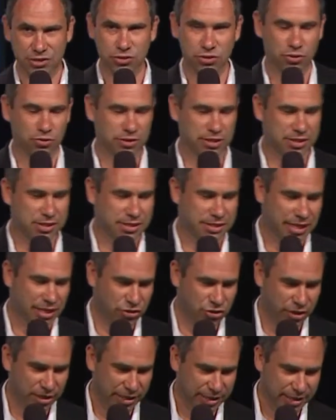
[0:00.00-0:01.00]
So this is
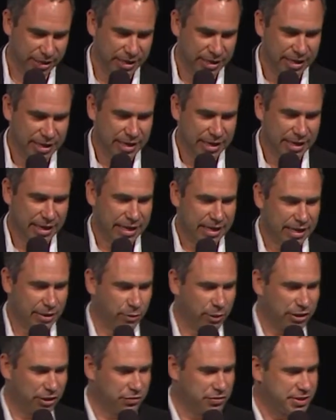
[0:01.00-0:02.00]
actually
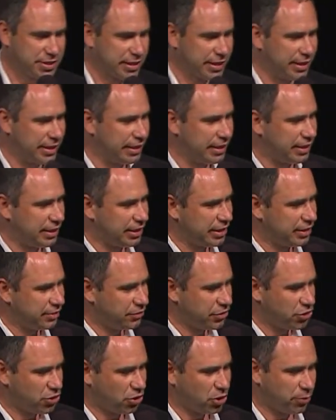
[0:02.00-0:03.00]
one of the
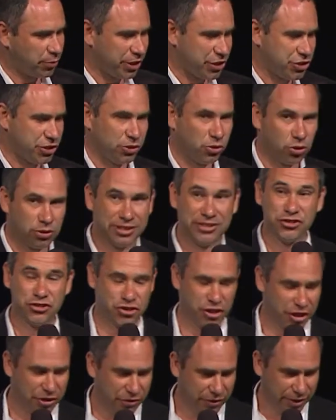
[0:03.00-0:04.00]
video compression goals in
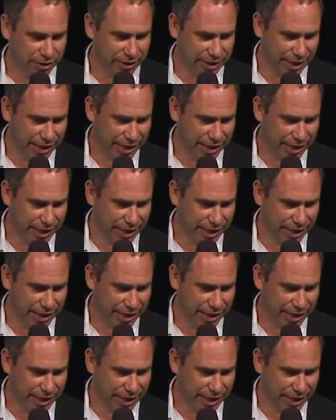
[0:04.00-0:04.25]
general.